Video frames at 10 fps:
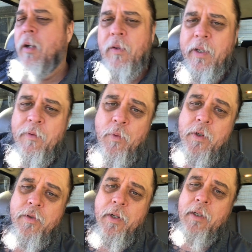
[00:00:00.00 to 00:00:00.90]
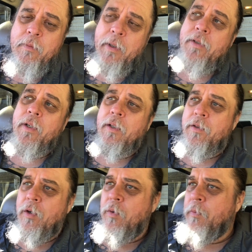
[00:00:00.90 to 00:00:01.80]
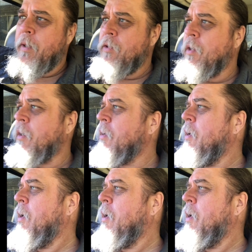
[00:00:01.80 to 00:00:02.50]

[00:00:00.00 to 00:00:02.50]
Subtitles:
I only have one trailer. My trailer's going with my truck.